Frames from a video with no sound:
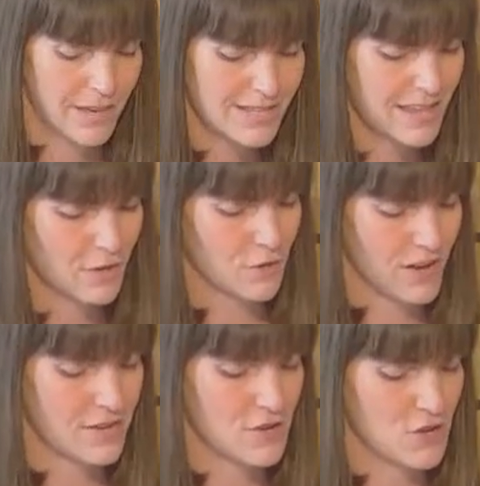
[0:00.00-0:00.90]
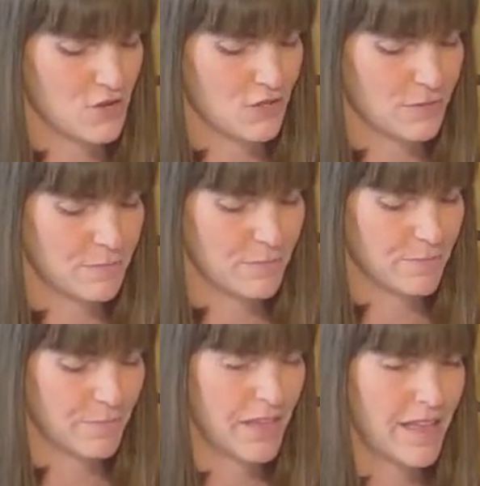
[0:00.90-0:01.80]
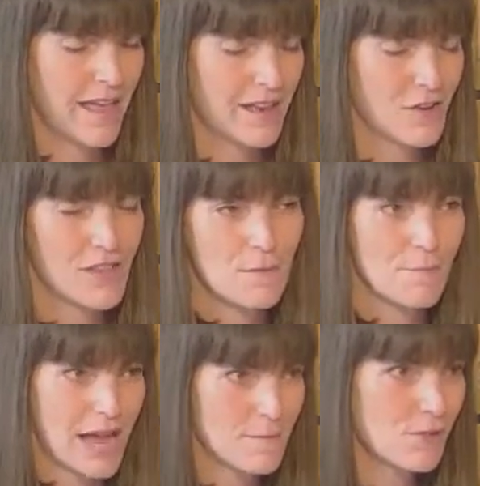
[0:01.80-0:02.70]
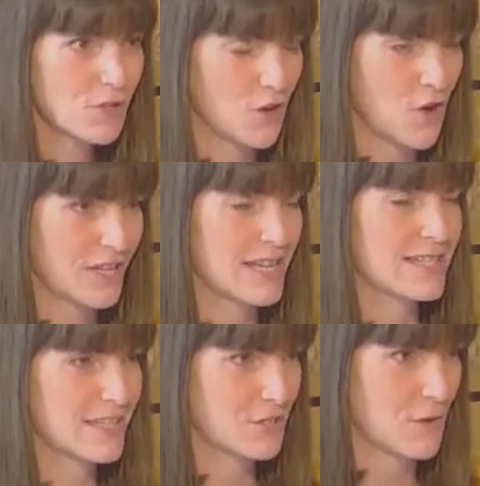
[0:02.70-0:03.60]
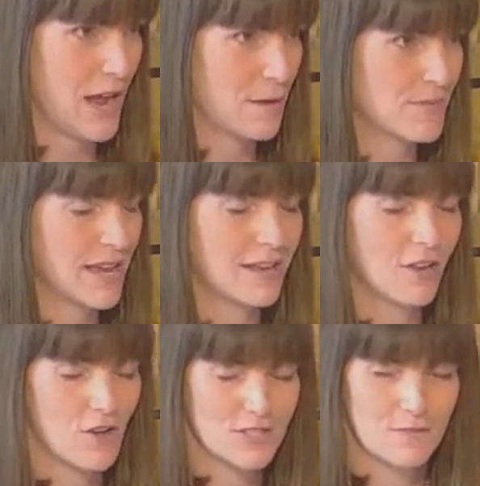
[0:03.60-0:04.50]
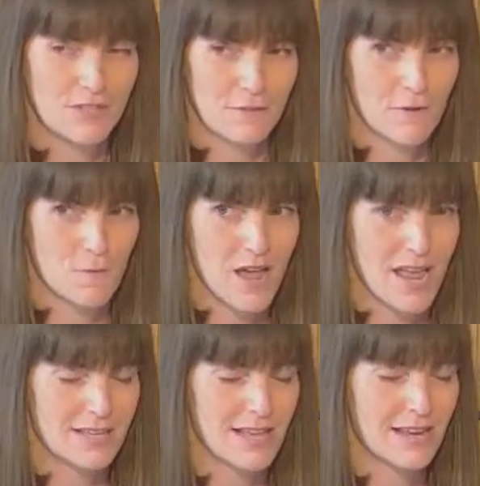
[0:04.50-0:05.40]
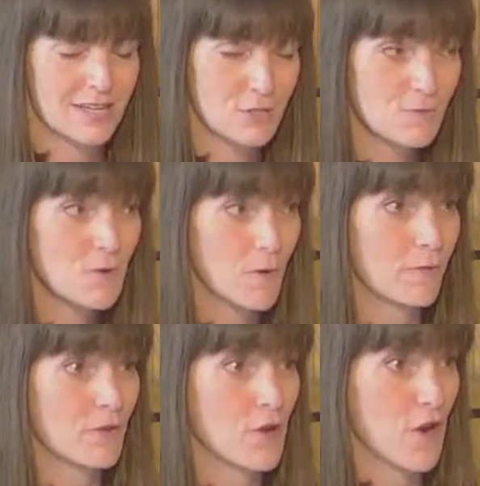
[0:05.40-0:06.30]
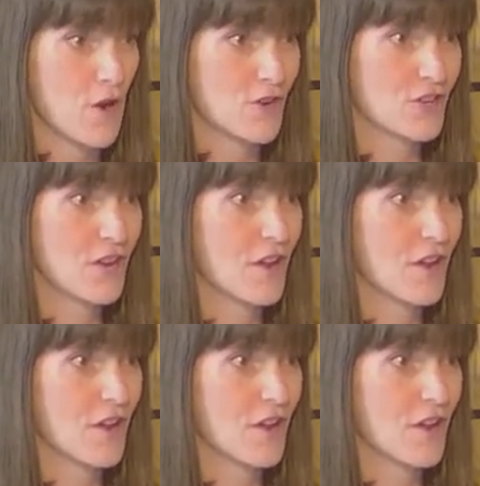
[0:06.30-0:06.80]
Isn't that great news? Now, in the Bible, God is described in lots of different ways, and I don't know if you heard